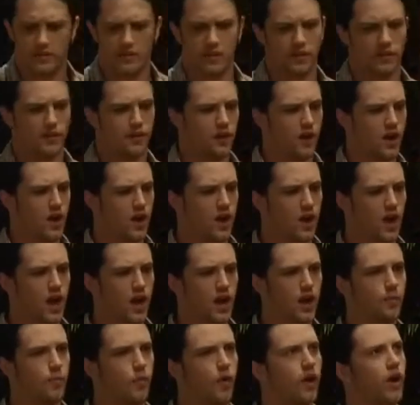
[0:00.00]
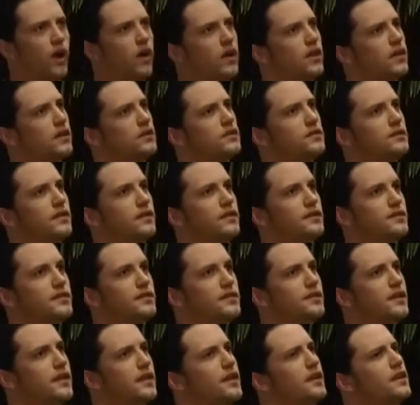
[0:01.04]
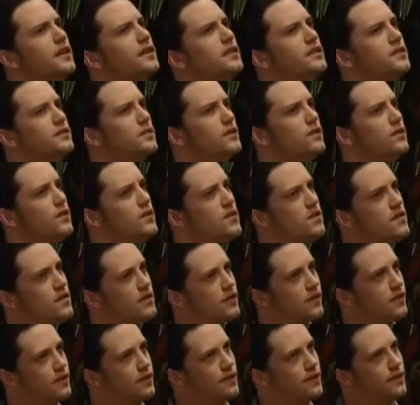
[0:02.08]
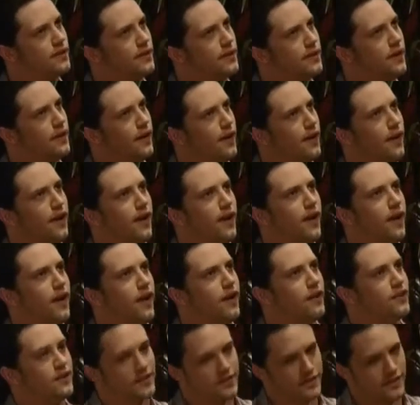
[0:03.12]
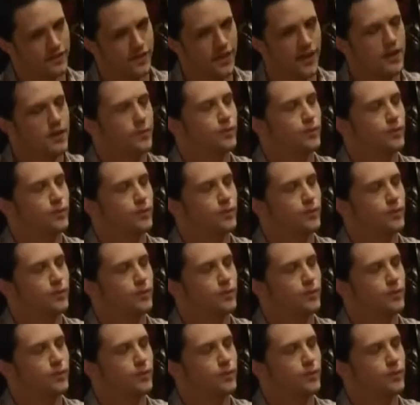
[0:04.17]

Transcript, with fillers: the thought. I am honest as the day is long. Does the lady